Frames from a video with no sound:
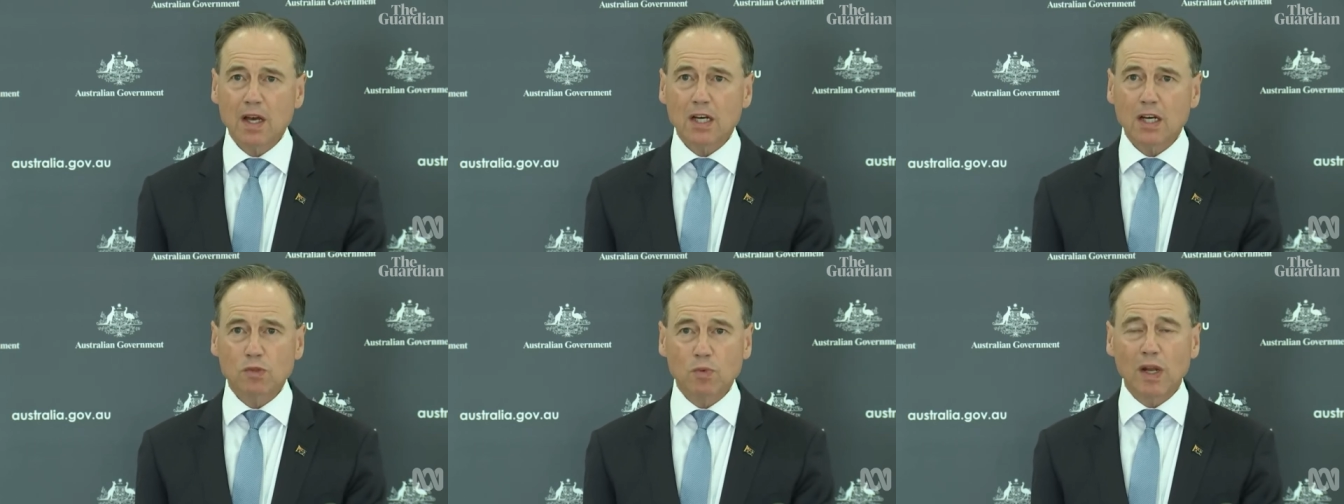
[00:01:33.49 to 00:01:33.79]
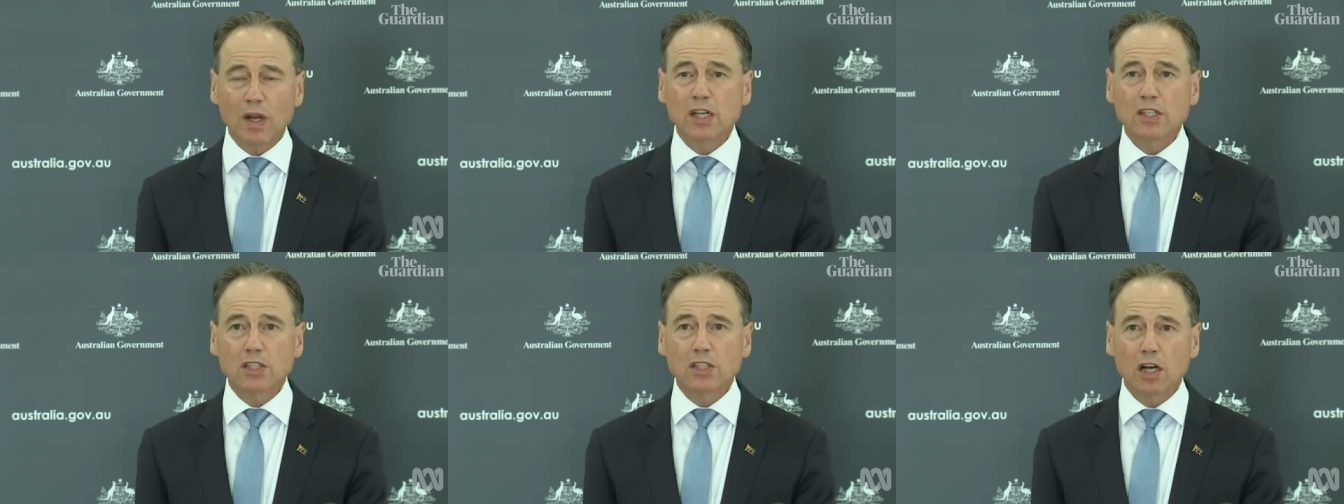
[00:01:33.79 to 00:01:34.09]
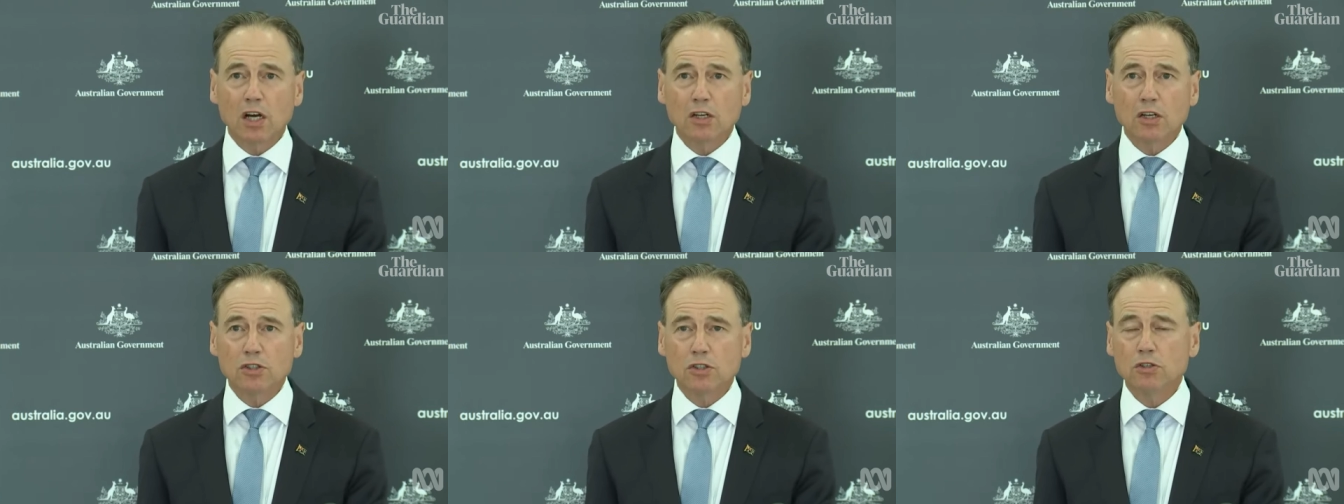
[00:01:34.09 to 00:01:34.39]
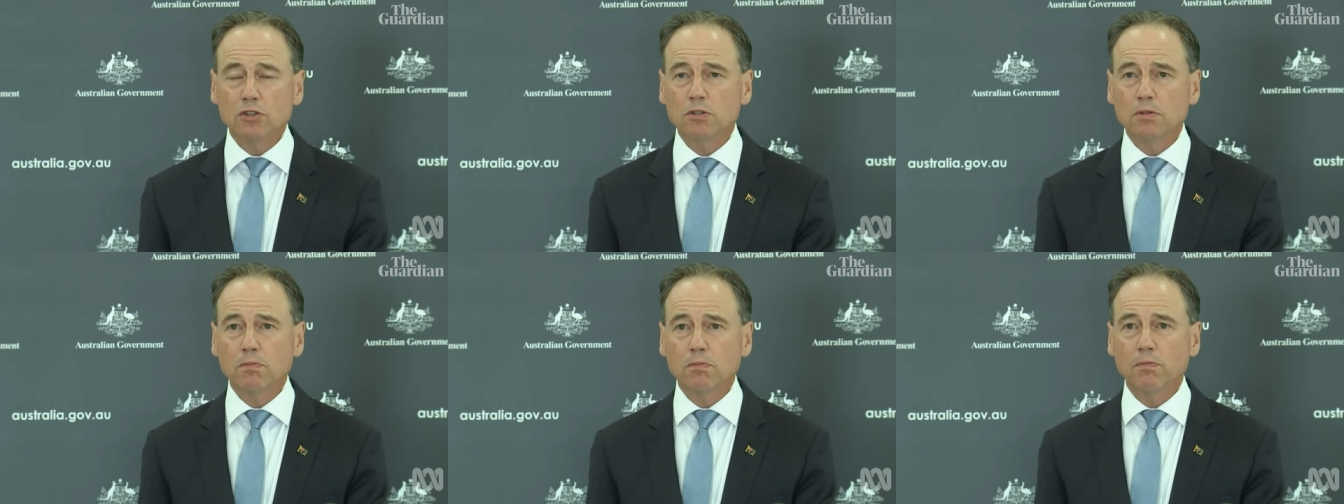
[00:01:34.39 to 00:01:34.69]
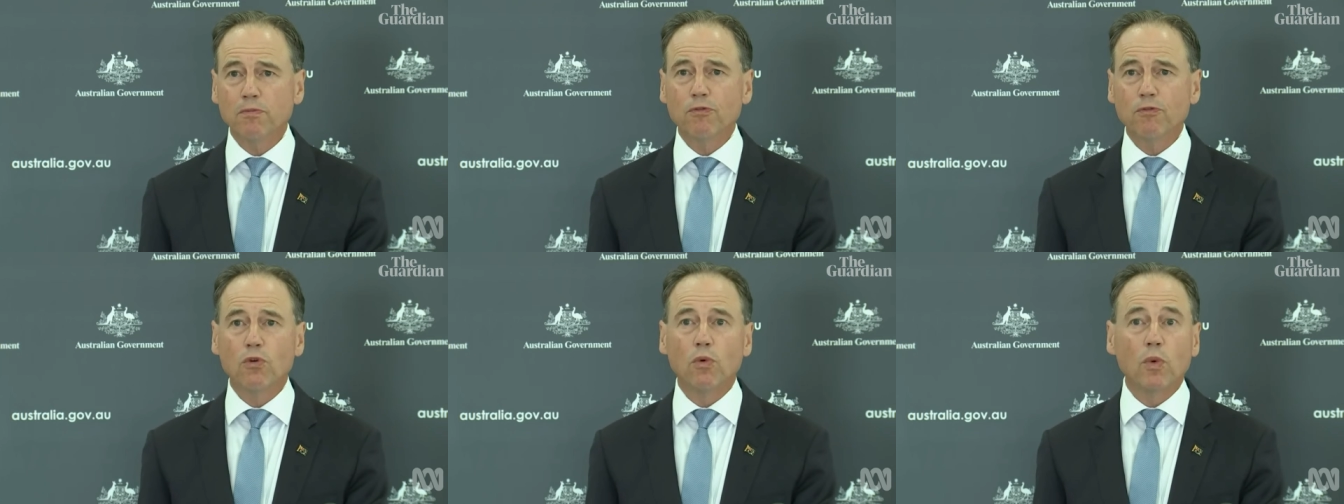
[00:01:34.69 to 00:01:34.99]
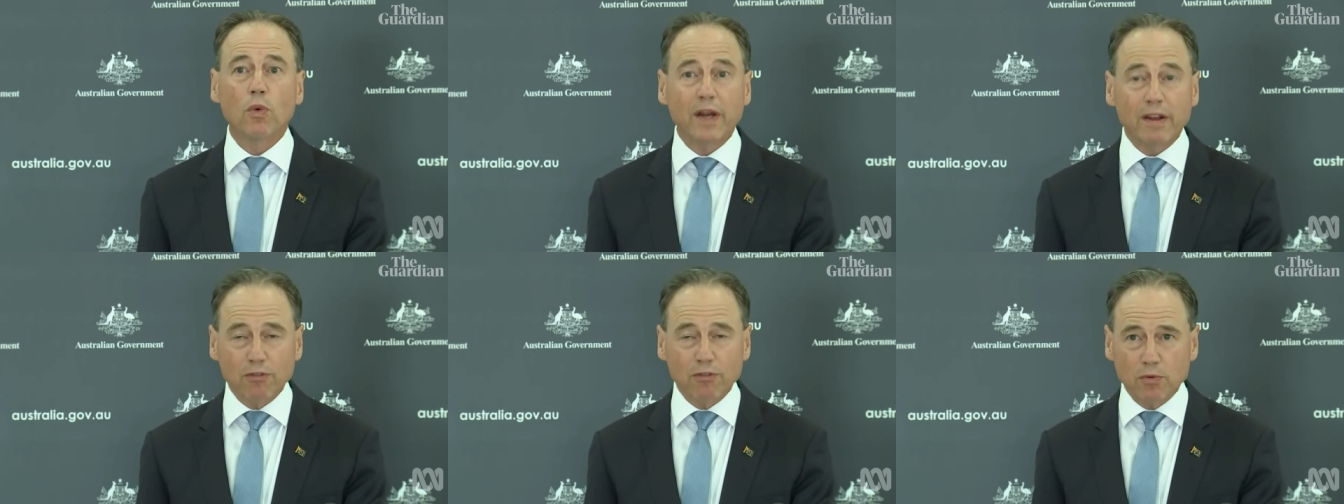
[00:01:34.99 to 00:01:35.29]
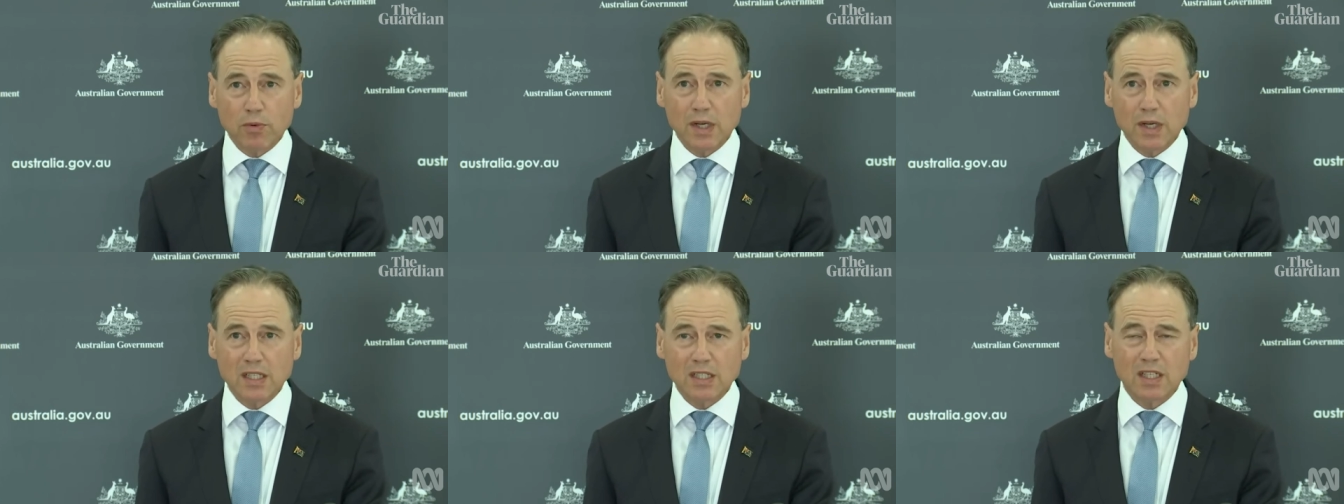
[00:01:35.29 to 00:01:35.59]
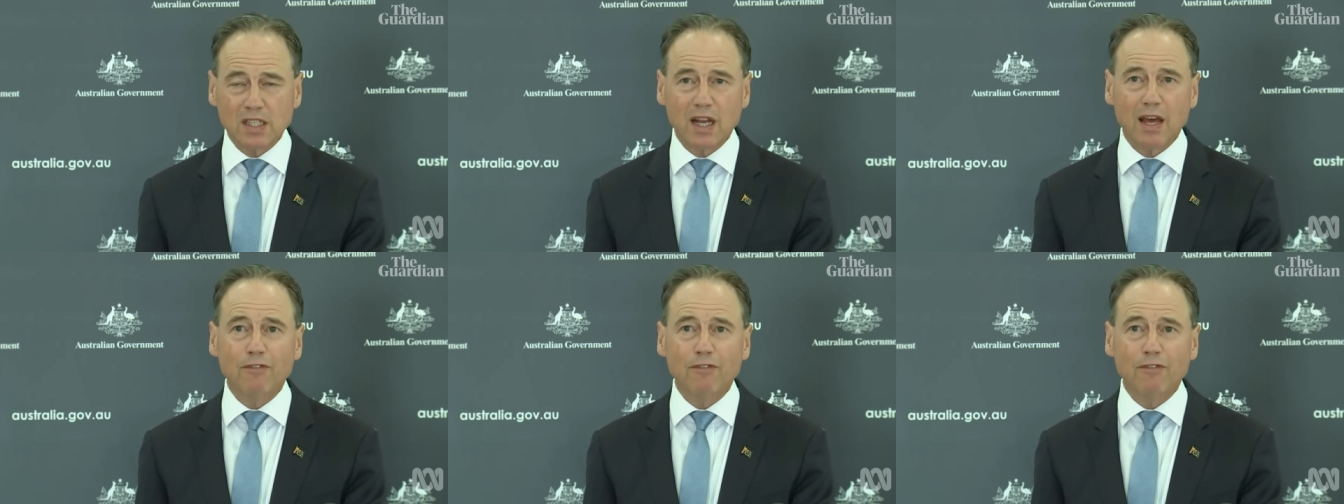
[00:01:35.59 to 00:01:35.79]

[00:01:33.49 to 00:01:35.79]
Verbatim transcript: as well as those who, for whatever reason,